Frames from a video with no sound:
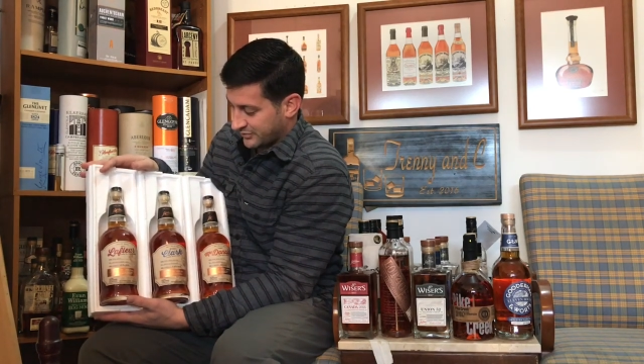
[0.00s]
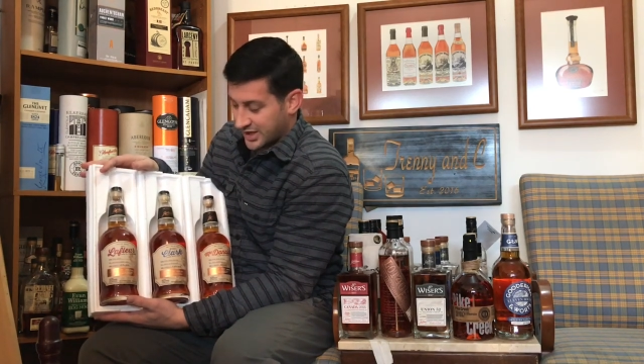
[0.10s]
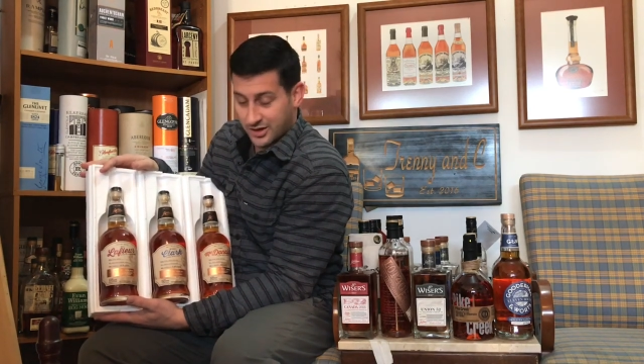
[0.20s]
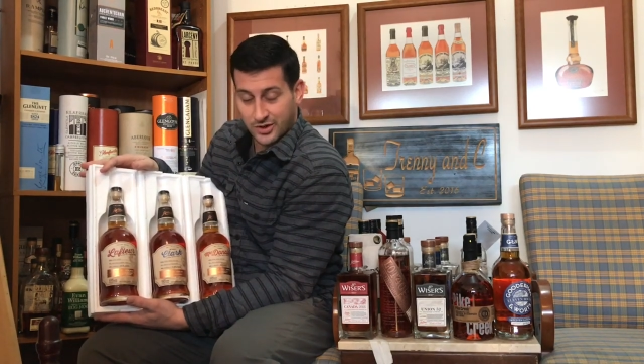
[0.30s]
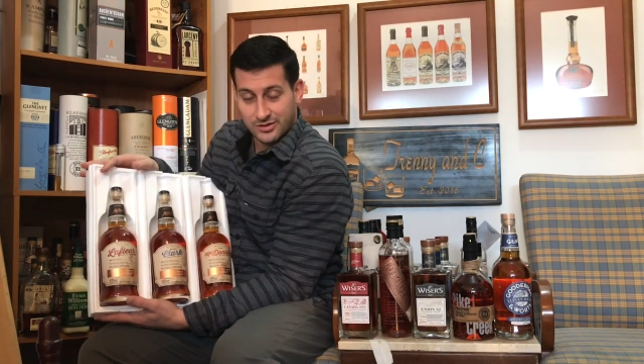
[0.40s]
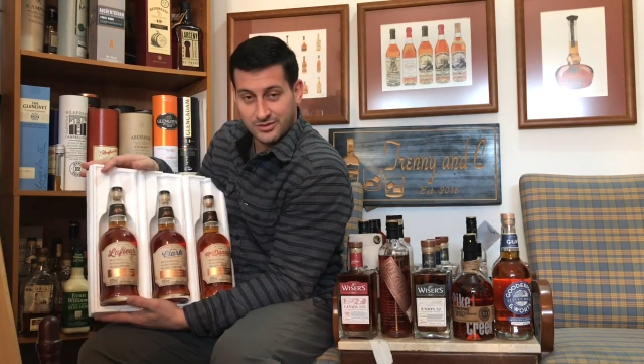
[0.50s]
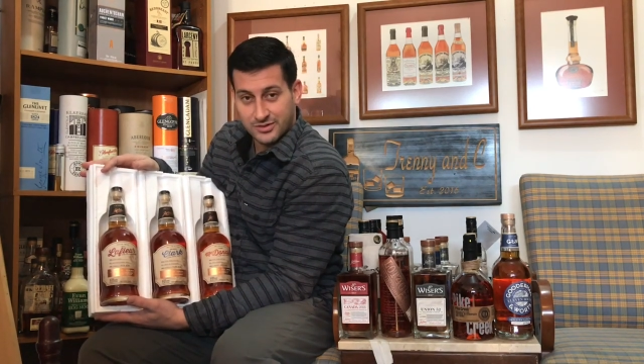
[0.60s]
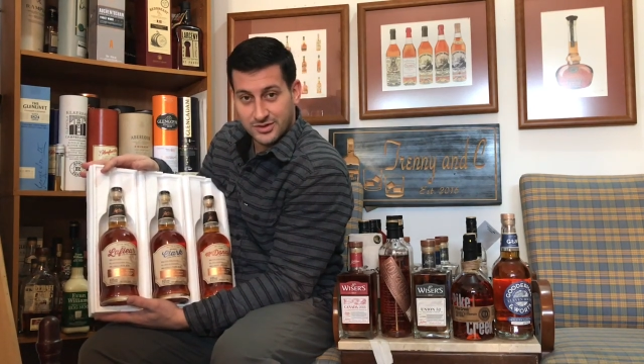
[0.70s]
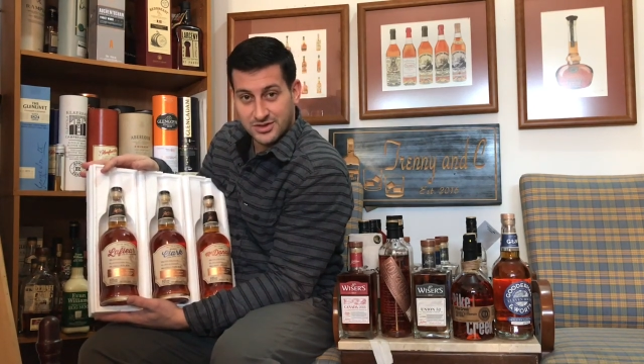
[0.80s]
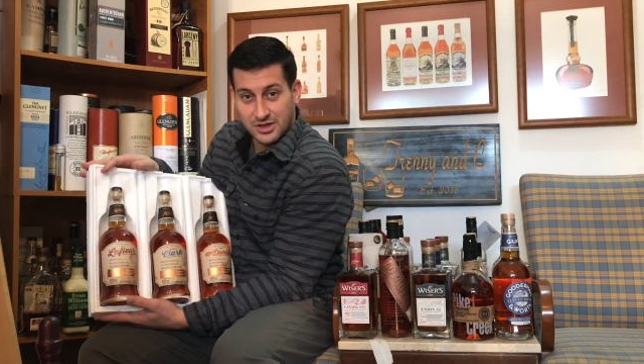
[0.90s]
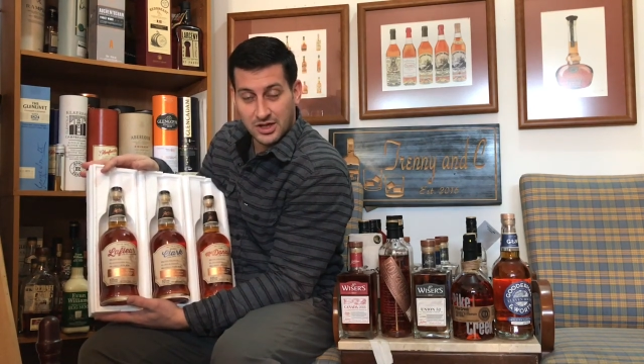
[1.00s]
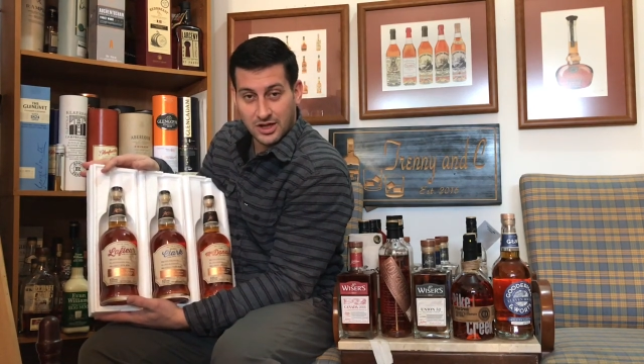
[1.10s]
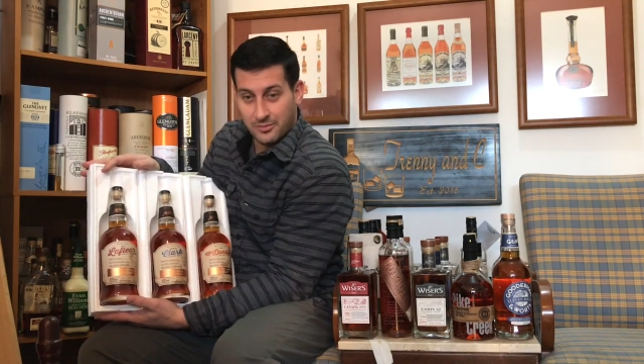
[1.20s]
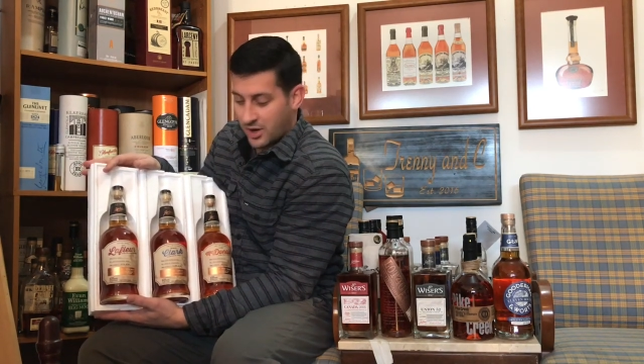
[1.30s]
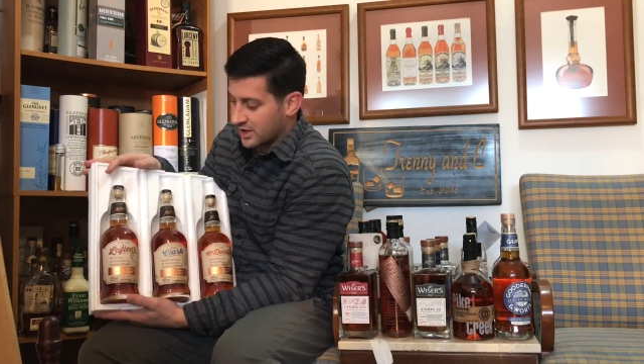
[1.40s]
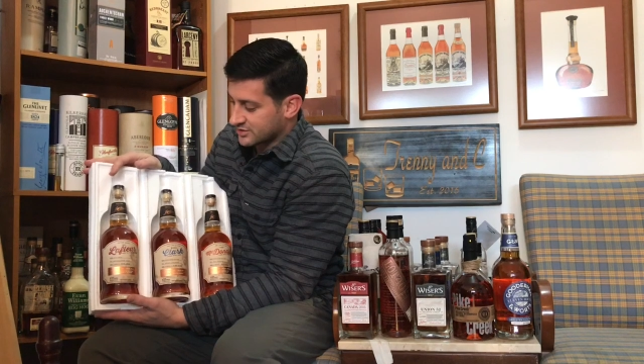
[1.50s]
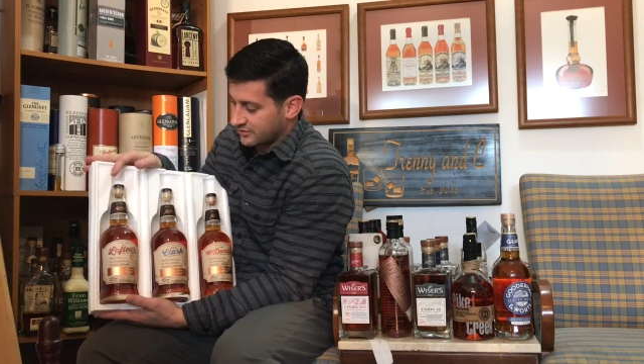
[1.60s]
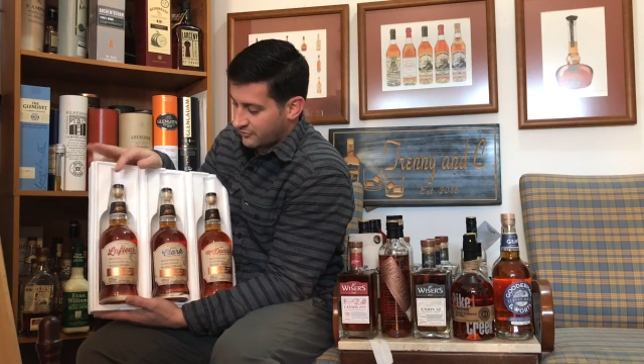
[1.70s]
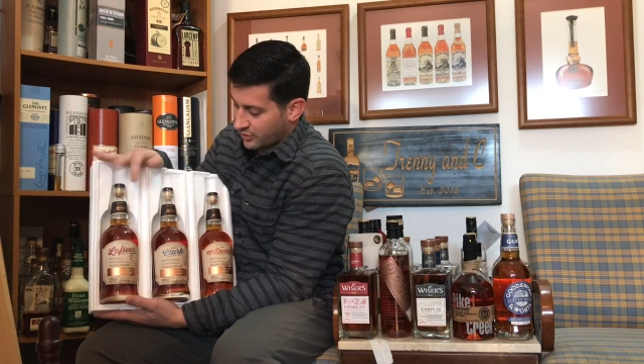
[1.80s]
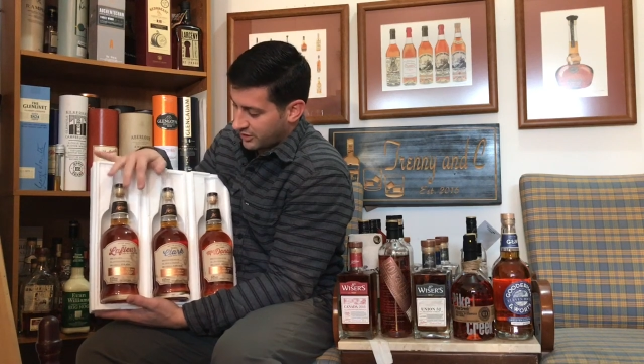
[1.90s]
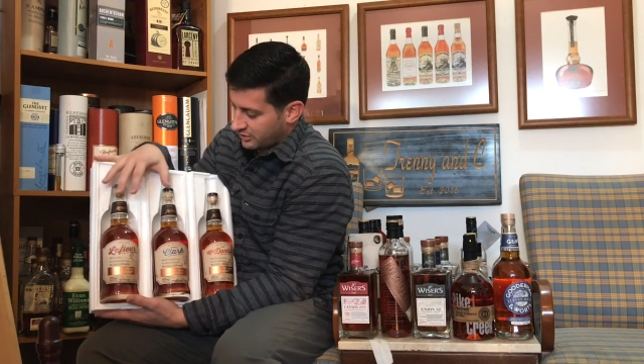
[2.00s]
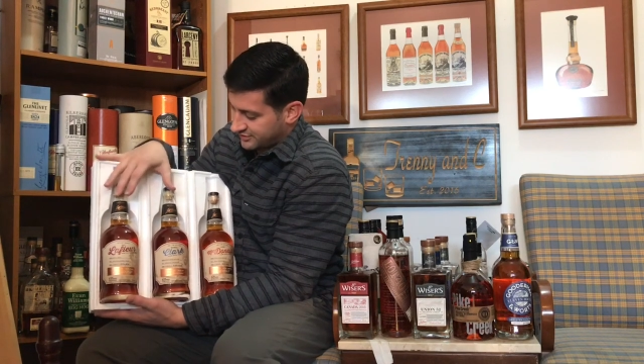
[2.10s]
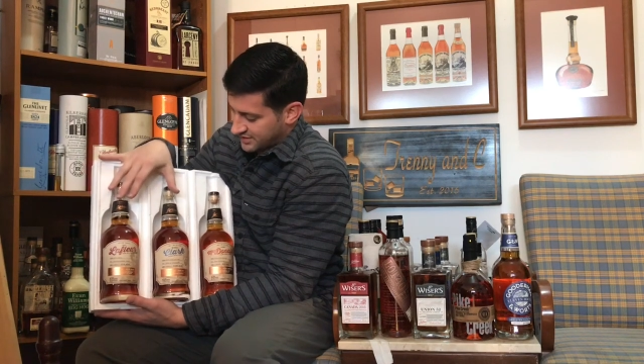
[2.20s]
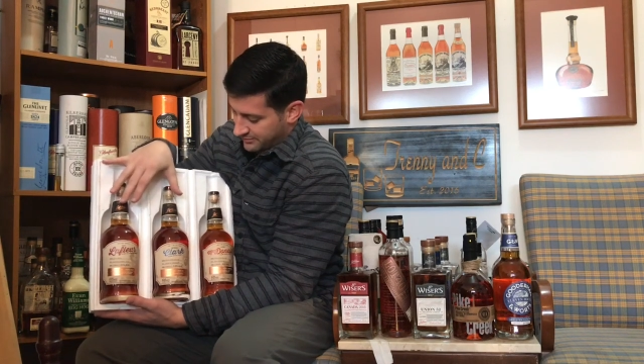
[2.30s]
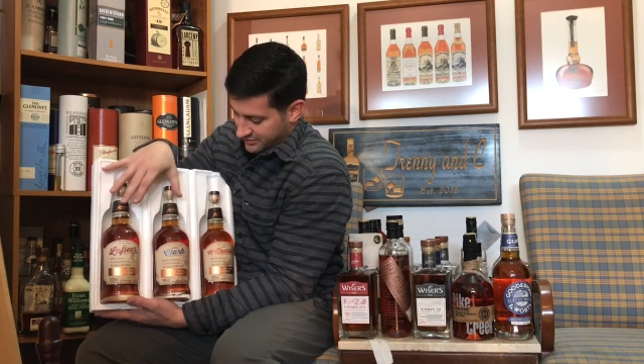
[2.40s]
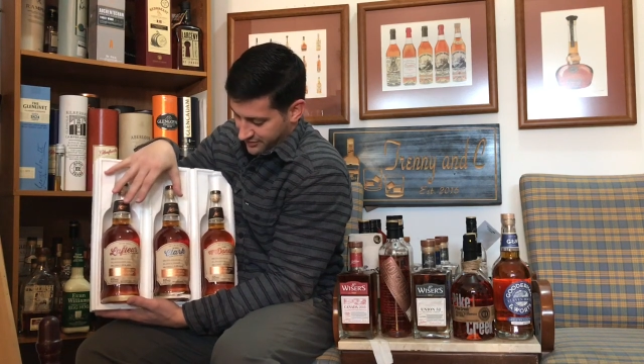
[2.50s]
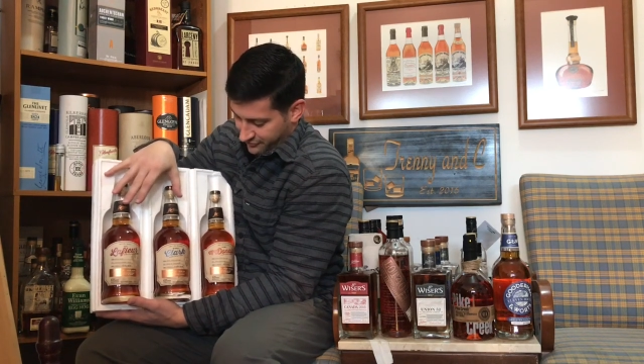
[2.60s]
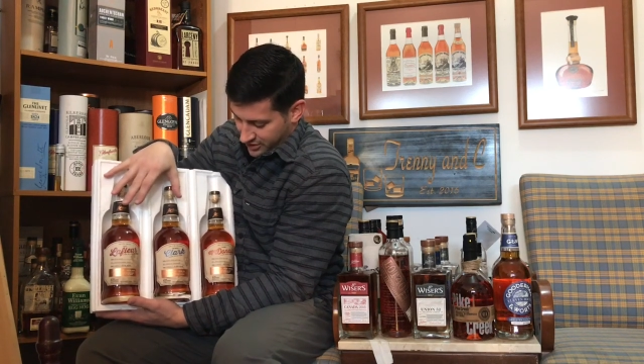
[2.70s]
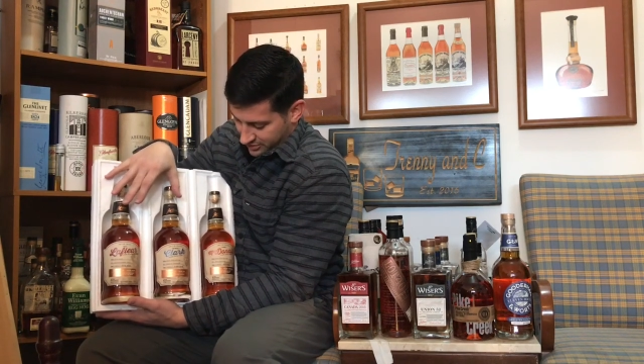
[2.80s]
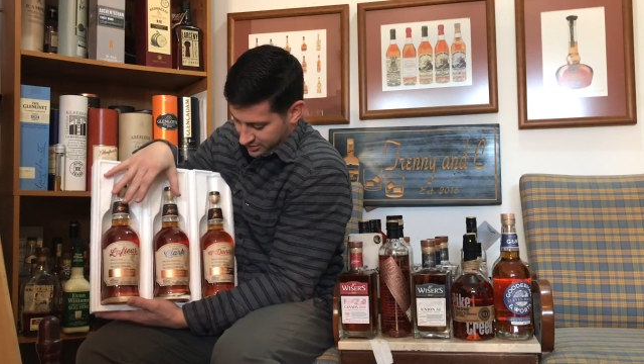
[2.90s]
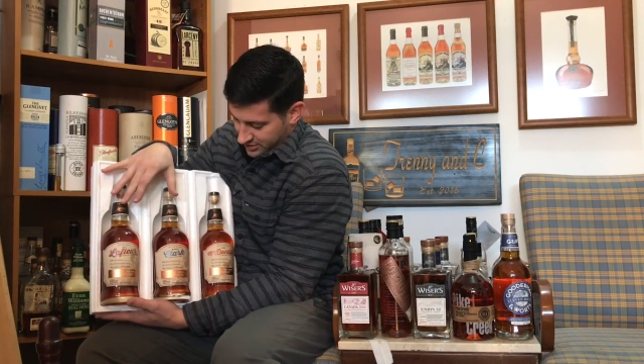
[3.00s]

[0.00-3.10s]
anyway, there's a little unboxing for you, a little something different.